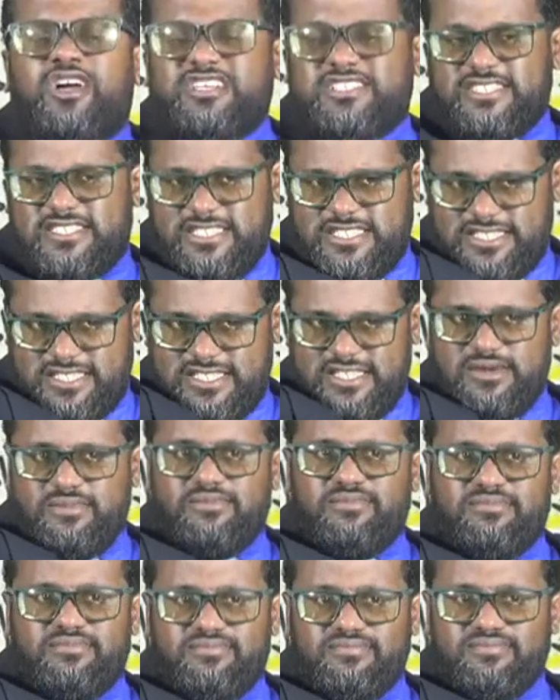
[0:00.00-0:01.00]
system.
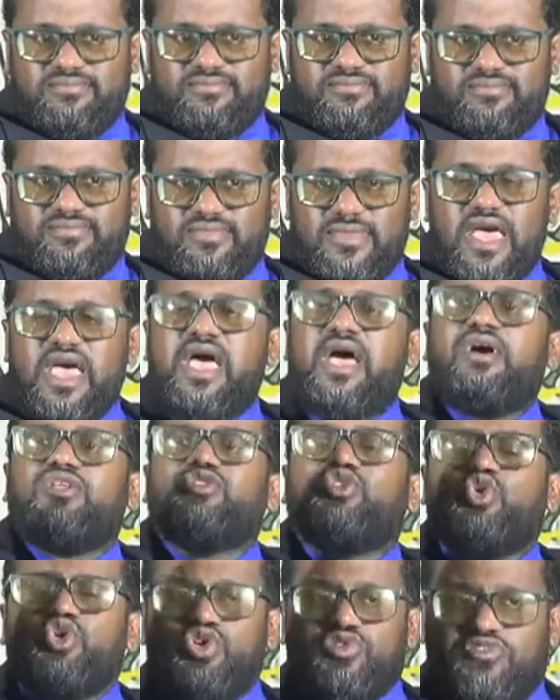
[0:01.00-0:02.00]

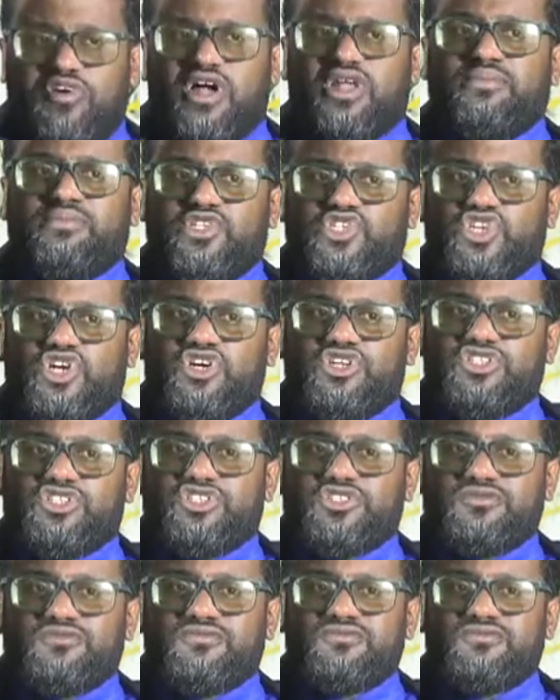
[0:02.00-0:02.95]
Do you follow me, church?